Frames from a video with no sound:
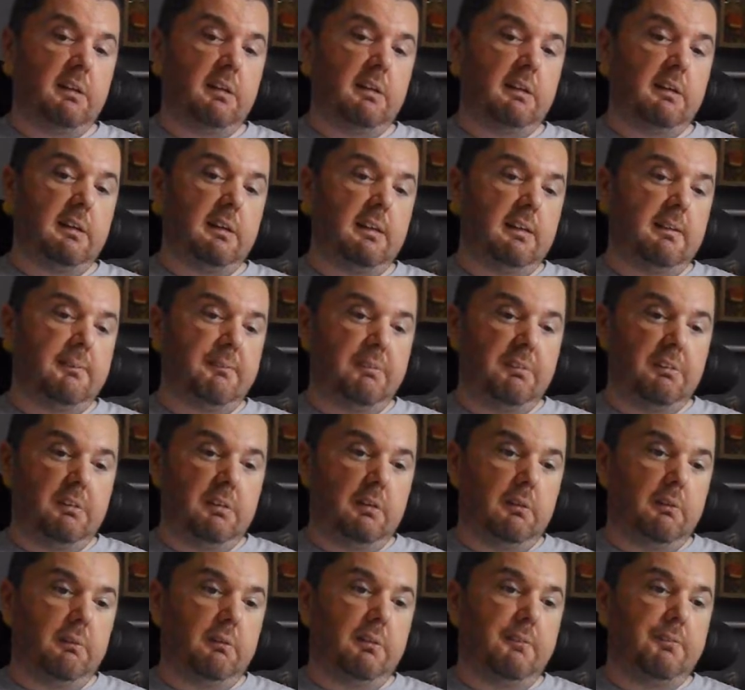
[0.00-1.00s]
Let me know
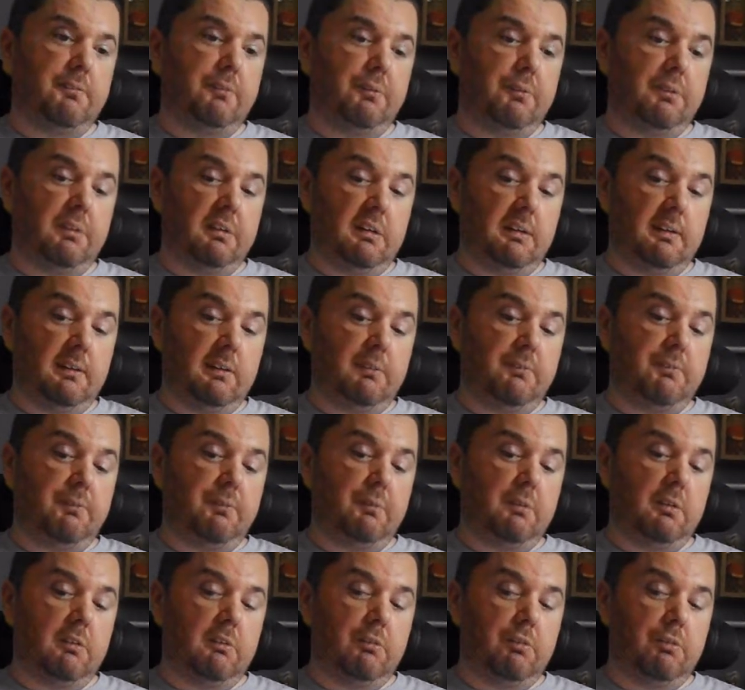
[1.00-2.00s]
if you
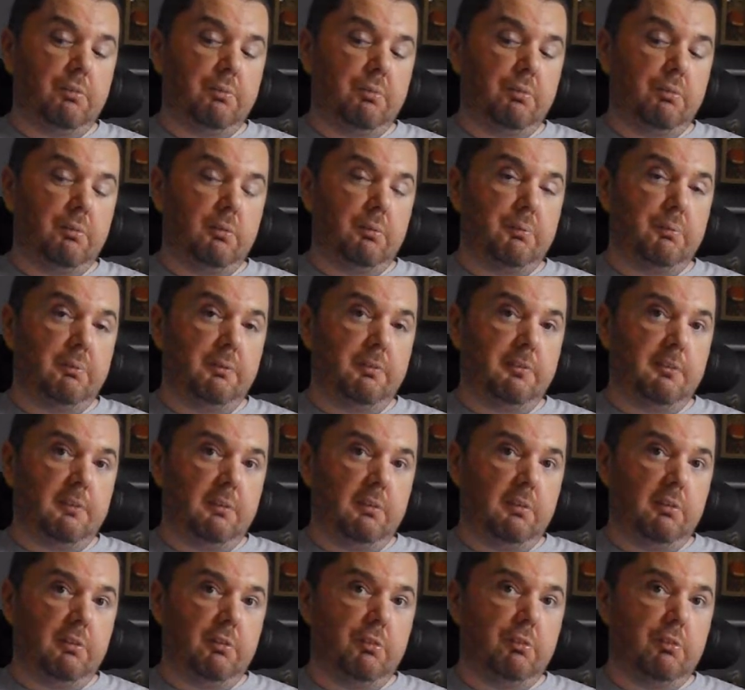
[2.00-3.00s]
are a subscriber to take
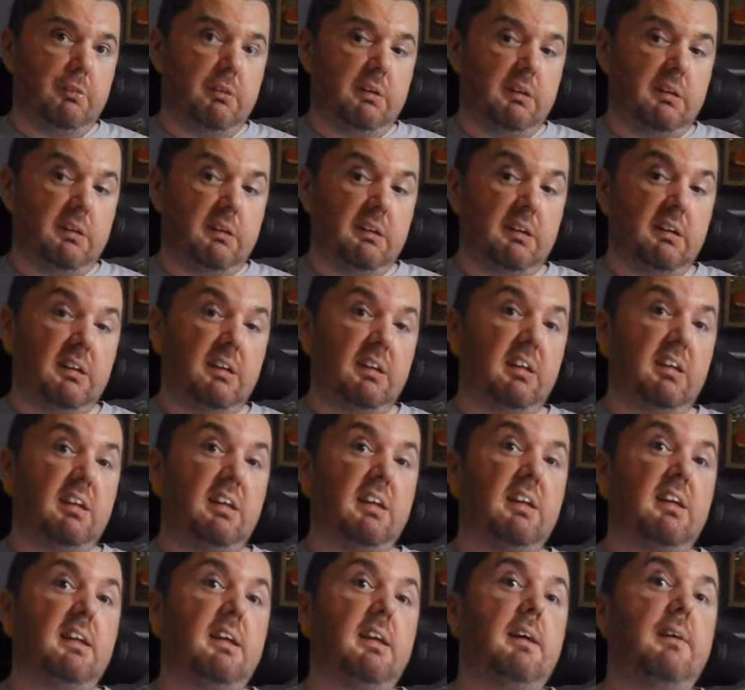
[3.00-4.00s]
a treat.
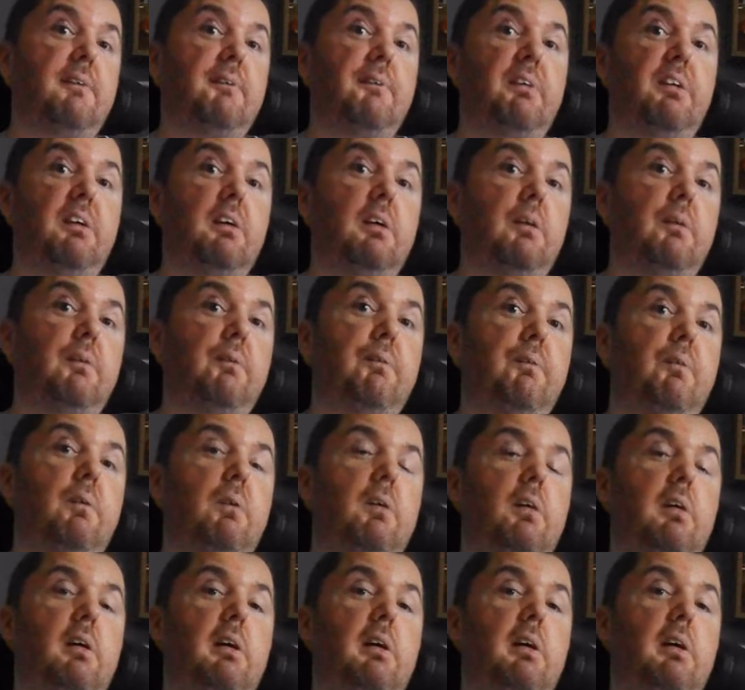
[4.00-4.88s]
Let me know what